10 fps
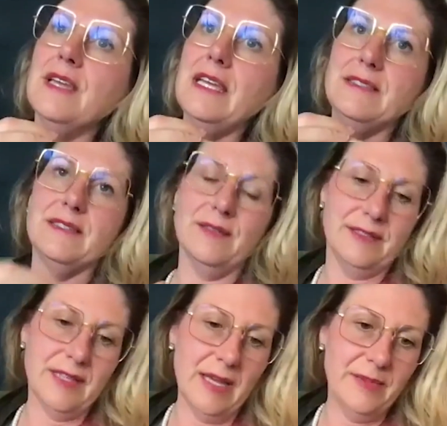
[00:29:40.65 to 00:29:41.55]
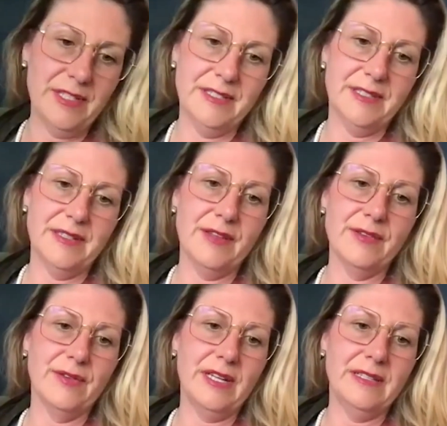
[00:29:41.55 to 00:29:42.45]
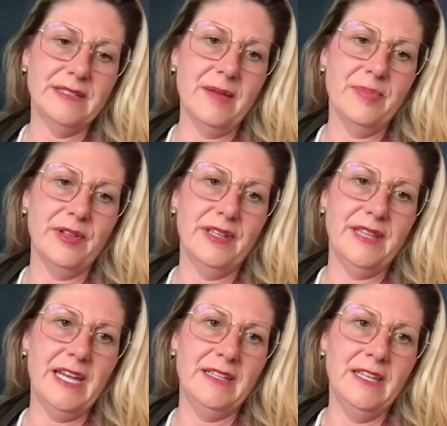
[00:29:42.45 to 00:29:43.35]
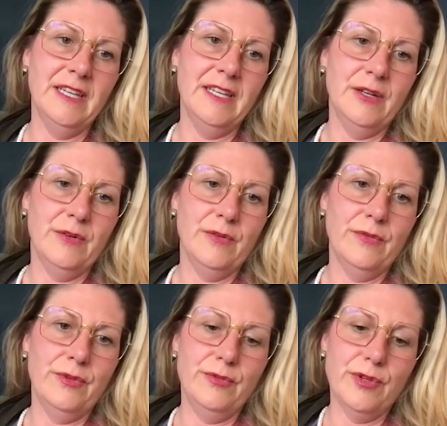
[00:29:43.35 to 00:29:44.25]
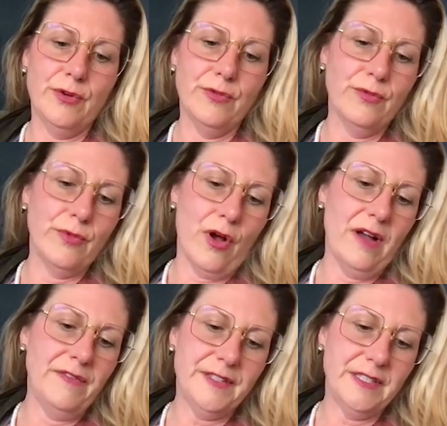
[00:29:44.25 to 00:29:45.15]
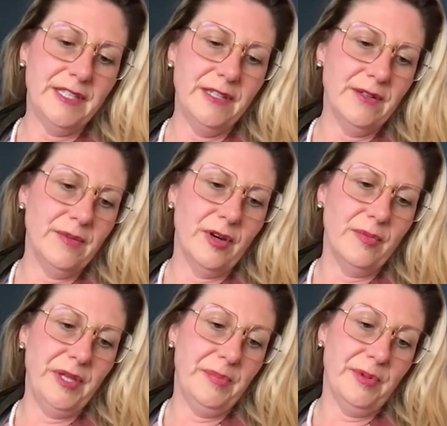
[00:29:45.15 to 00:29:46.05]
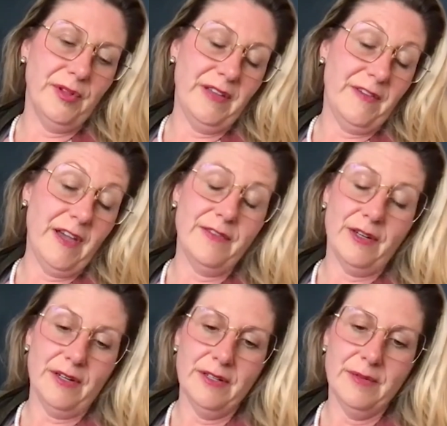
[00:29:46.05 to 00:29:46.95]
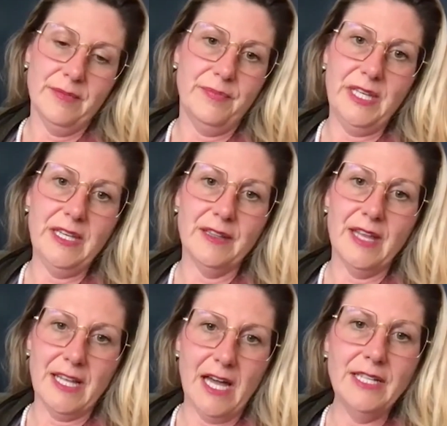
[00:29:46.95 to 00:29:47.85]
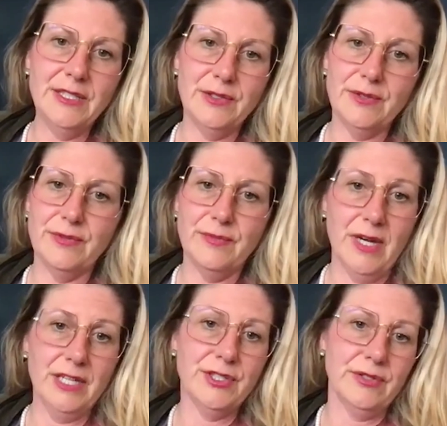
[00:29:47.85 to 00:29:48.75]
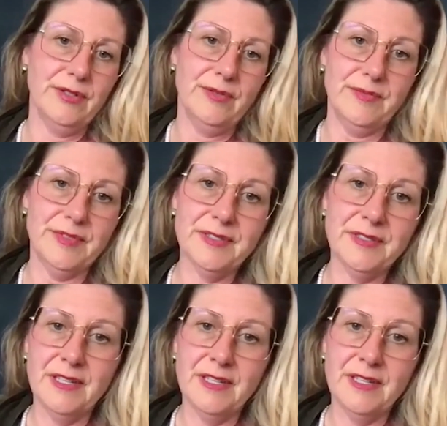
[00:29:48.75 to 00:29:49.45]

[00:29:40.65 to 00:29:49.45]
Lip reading: psilocybin is another great example in that you don't often hear about people, if ever, being like, I do mushrooms